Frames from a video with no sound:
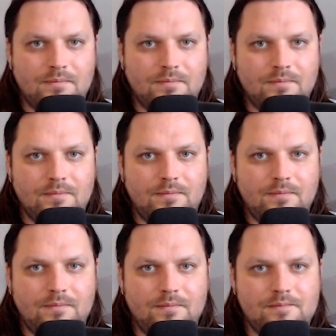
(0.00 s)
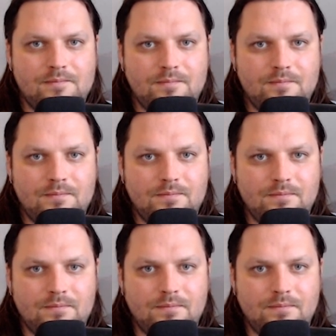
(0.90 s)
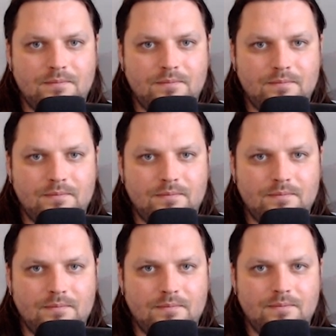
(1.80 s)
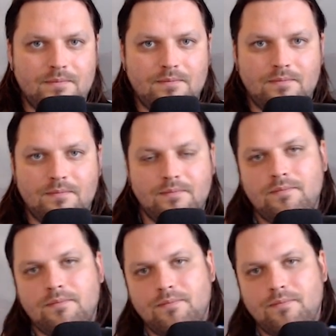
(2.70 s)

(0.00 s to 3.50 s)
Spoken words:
(not speaking)